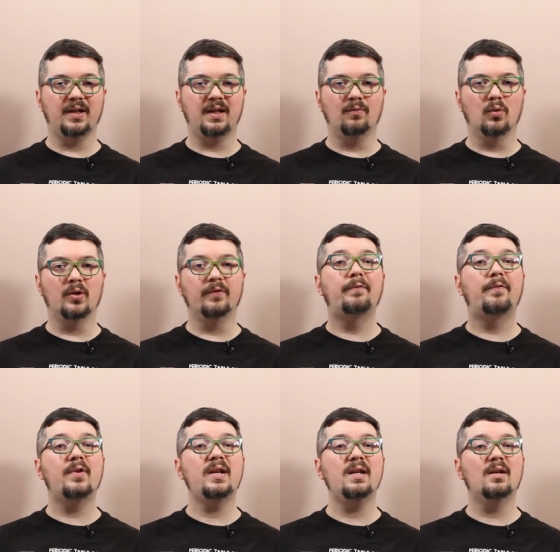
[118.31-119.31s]
a world
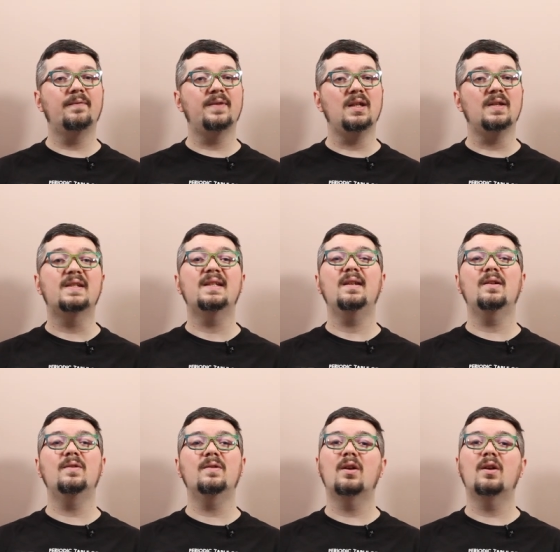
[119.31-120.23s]
free of the cynical